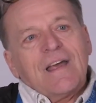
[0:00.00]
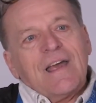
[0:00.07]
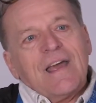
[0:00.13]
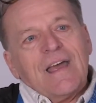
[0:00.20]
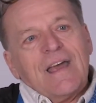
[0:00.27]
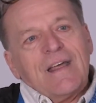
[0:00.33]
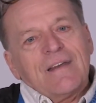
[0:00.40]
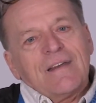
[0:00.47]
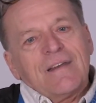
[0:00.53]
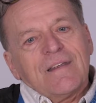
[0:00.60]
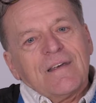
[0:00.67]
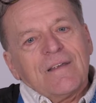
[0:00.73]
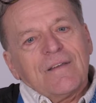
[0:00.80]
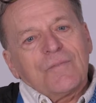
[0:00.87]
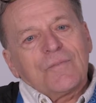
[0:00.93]
And
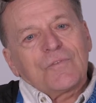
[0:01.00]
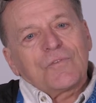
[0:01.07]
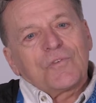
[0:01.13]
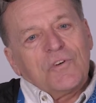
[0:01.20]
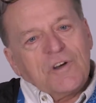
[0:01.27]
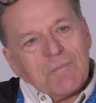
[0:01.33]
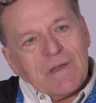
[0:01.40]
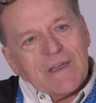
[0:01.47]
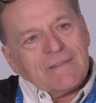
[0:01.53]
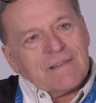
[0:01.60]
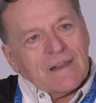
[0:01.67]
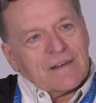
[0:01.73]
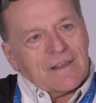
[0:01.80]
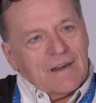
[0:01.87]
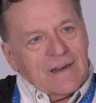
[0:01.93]
Trudy made
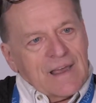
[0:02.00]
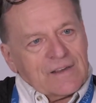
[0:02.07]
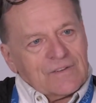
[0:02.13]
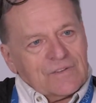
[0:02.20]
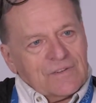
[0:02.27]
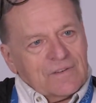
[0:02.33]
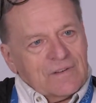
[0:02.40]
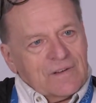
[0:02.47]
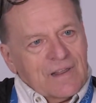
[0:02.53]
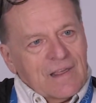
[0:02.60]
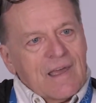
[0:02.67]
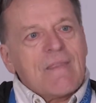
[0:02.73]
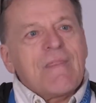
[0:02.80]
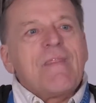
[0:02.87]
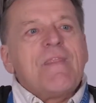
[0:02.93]
that connection,
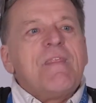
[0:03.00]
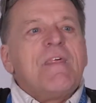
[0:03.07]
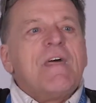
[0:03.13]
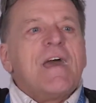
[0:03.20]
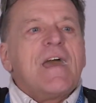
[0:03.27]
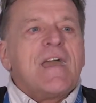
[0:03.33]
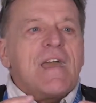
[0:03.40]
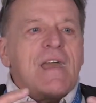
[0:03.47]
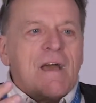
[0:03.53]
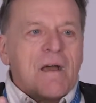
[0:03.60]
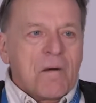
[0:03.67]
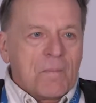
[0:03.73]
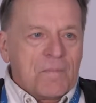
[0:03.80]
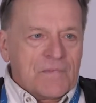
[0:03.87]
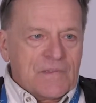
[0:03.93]
and they
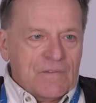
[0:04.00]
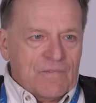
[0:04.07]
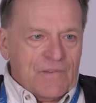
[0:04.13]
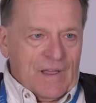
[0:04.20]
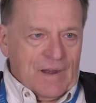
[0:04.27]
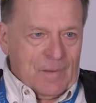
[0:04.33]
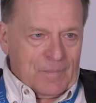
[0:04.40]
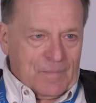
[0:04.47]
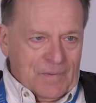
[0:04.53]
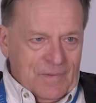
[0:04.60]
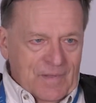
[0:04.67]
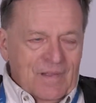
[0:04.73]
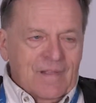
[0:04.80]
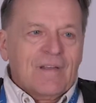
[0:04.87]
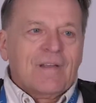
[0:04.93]
helped develop
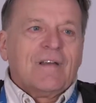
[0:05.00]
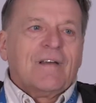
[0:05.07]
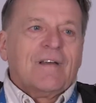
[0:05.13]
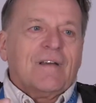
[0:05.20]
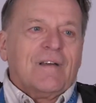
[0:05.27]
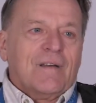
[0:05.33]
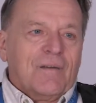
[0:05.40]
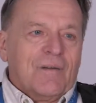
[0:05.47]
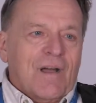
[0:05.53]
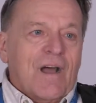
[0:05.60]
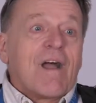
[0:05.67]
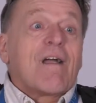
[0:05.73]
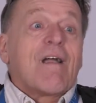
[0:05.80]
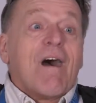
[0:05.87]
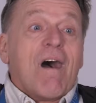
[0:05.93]

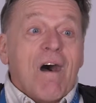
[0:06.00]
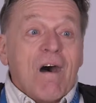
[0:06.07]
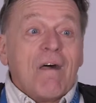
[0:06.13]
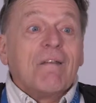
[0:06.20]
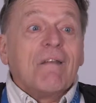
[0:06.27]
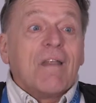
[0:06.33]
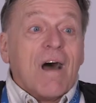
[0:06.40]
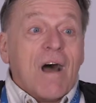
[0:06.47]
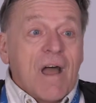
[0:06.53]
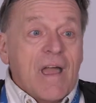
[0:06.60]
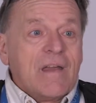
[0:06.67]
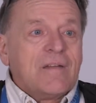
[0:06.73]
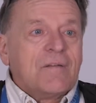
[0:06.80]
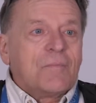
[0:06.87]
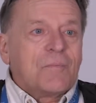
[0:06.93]
our
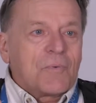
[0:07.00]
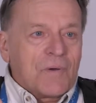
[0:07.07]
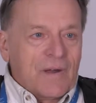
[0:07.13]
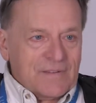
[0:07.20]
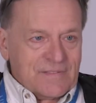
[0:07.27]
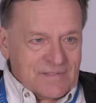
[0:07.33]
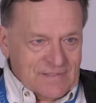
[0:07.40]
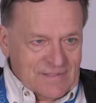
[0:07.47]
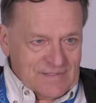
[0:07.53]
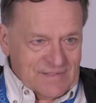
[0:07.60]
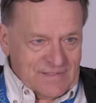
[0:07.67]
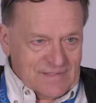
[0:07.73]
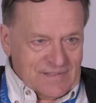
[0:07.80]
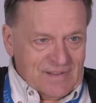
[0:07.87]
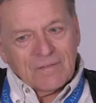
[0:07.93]
online
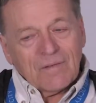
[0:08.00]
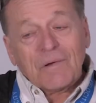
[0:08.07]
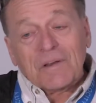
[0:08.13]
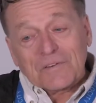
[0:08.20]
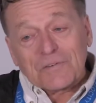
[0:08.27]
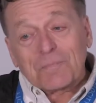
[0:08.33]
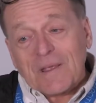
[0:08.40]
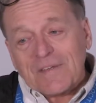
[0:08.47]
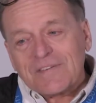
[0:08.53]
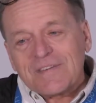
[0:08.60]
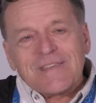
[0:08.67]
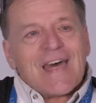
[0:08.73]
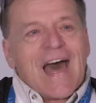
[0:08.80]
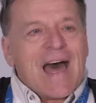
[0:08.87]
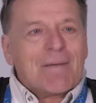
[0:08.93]
presence. Well,
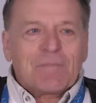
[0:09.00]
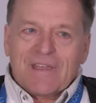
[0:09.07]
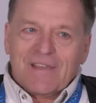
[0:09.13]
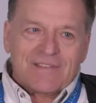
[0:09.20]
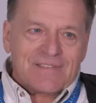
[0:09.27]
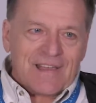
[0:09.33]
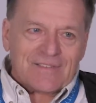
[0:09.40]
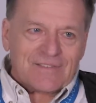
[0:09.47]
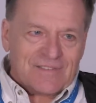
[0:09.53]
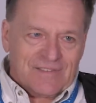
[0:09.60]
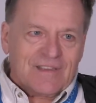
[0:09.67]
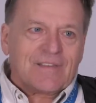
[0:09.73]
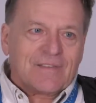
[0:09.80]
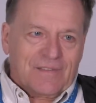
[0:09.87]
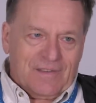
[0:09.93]
especially that, because that's
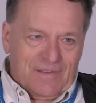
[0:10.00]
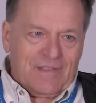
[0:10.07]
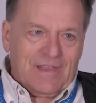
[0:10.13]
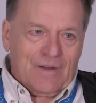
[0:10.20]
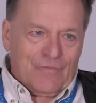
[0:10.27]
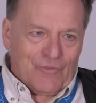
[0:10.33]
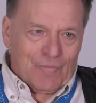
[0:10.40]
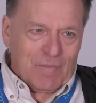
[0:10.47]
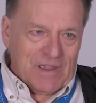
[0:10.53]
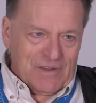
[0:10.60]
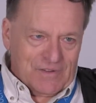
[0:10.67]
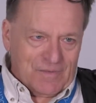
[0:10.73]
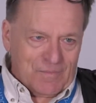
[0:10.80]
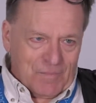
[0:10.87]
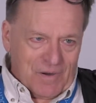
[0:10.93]
the
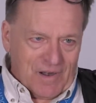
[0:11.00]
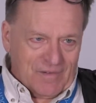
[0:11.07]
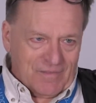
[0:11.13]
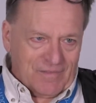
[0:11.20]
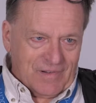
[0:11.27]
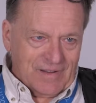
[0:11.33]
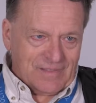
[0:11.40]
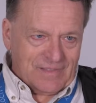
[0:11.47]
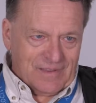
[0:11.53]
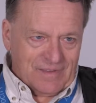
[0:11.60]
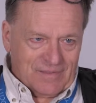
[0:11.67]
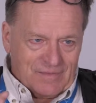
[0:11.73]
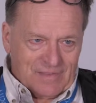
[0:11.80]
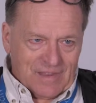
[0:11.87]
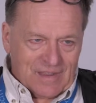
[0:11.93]
information part, right?
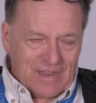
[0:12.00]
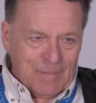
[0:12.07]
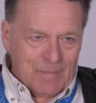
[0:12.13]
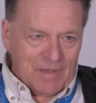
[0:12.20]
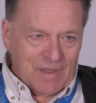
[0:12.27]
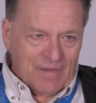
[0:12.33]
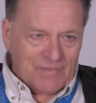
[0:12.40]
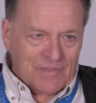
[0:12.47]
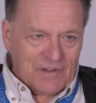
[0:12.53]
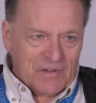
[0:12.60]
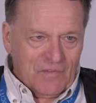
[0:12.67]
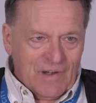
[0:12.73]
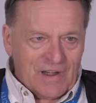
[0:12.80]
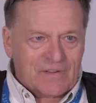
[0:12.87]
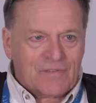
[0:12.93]
The keeping of the
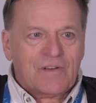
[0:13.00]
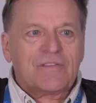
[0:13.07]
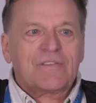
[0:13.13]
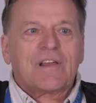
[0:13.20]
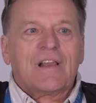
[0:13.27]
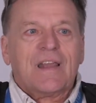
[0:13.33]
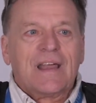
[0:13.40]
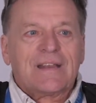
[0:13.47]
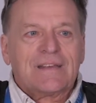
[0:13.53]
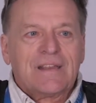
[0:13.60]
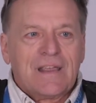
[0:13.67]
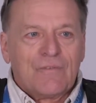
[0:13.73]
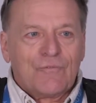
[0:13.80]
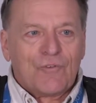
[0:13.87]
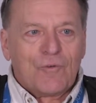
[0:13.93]
directories,
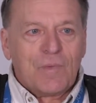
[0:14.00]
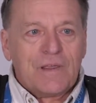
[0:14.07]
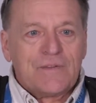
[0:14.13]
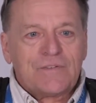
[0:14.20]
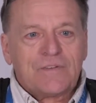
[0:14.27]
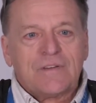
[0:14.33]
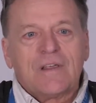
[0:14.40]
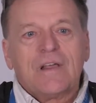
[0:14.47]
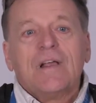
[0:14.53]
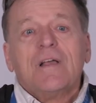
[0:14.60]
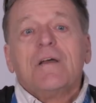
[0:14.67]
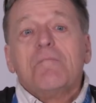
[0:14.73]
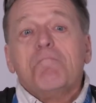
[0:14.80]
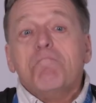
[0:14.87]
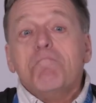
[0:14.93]
collecting information,
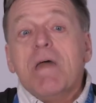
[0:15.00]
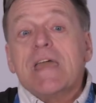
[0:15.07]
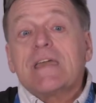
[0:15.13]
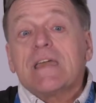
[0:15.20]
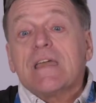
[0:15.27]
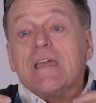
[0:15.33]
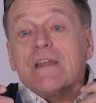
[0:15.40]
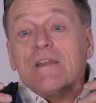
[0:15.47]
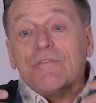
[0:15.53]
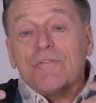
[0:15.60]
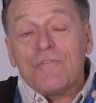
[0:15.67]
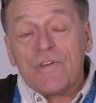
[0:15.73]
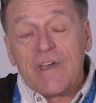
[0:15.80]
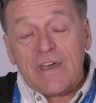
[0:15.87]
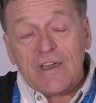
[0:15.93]
making it
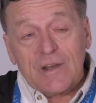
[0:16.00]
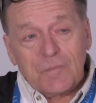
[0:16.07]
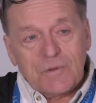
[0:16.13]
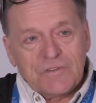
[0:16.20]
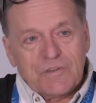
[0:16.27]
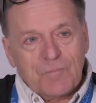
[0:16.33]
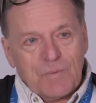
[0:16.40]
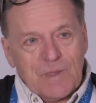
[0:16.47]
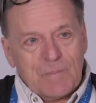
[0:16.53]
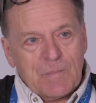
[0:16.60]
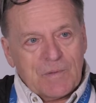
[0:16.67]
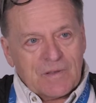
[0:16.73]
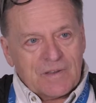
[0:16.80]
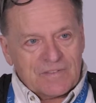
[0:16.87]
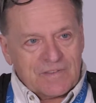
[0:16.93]
available to
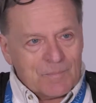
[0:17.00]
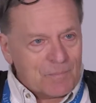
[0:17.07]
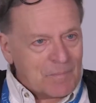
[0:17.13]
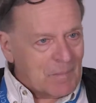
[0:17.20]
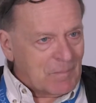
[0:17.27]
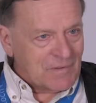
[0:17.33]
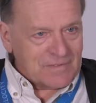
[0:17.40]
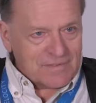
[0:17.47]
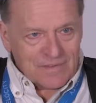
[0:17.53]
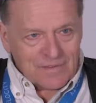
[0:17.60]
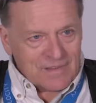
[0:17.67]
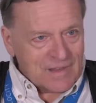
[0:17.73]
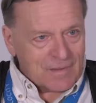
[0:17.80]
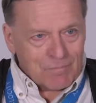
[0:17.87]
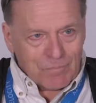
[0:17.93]
people, because they published
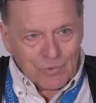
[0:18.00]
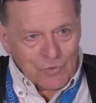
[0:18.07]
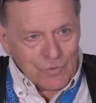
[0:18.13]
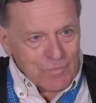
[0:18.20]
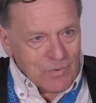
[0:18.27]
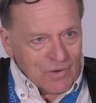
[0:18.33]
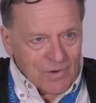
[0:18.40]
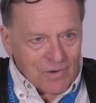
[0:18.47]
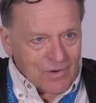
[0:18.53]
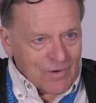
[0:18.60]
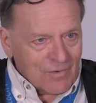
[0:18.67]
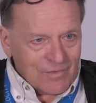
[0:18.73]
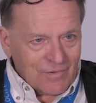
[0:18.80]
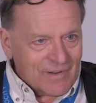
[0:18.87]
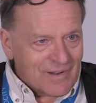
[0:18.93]
this like Blue Book
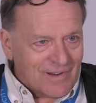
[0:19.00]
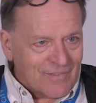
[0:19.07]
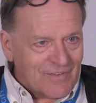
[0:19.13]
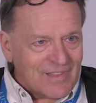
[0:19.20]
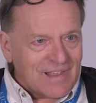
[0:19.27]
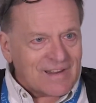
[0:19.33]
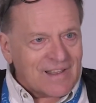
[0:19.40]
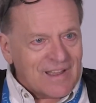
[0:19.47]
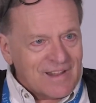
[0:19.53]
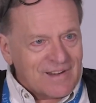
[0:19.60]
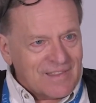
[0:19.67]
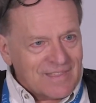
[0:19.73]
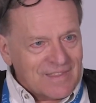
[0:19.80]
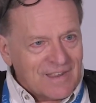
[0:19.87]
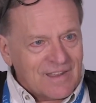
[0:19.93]
or whatever, that
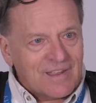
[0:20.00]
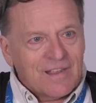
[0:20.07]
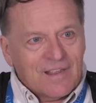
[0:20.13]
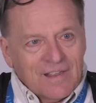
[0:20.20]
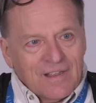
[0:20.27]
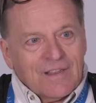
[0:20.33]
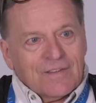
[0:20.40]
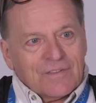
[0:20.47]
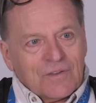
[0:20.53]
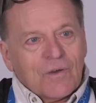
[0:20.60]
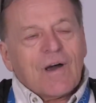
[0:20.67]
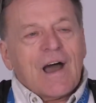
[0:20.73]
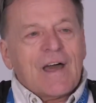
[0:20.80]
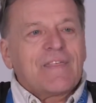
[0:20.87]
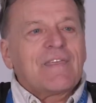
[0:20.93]
kind of thing.
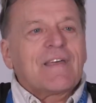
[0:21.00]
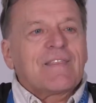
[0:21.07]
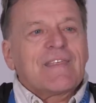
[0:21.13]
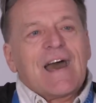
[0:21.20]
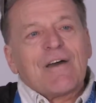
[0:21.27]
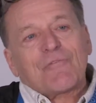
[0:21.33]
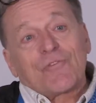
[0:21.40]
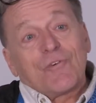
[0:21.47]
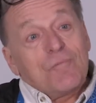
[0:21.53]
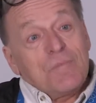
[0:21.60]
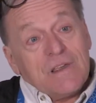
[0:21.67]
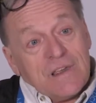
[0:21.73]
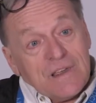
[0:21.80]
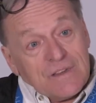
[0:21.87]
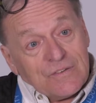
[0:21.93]
So I think that, for
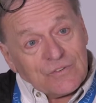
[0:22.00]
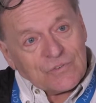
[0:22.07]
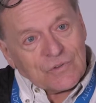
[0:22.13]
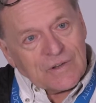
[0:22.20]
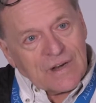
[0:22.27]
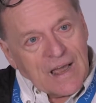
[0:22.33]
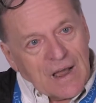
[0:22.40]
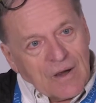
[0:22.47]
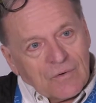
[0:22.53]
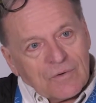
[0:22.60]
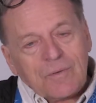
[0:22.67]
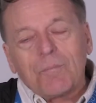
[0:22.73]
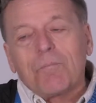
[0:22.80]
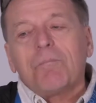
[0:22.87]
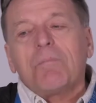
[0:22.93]
me, stood
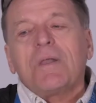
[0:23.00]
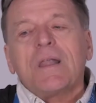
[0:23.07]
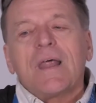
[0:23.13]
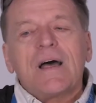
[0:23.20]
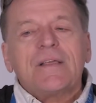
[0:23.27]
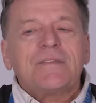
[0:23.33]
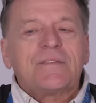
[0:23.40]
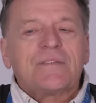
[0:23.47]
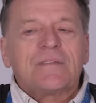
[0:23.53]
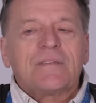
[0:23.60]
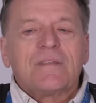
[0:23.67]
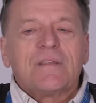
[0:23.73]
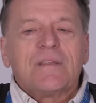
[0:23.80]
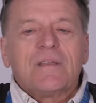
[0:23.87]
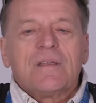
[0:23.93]
out. plus,
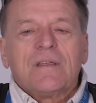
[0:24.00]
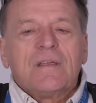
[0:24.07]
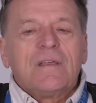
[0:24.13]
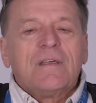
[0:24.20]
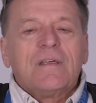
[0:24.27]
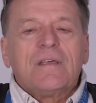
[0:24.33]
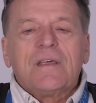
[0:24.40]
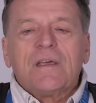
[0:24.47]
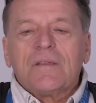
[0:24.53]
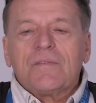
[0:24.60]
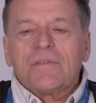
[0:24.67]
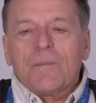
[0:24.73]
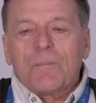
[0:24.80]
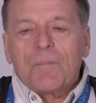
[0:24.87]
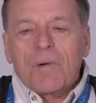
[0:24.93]

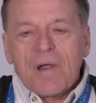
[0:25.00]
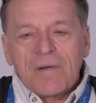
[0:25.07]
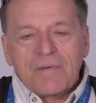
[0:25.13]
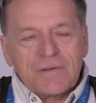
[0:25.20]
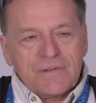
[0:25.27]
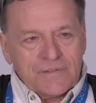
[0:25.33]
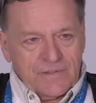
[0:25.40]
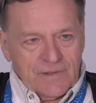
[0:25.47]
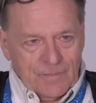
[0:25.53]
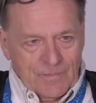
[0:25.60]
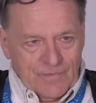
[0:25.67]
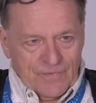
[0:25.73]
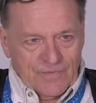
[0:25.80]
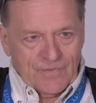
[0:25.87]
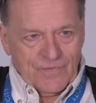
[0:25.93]
the
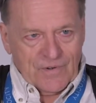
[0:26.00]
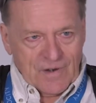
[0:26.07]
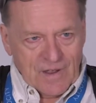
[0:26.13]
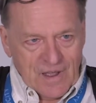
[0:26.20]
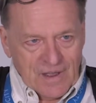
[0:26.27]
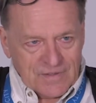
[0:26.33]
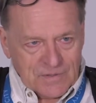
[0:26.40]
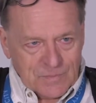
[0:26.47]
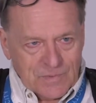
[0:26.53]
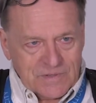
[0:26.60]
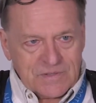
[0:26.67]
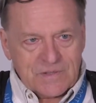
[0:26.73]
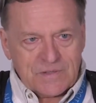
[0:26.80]
partnership for us was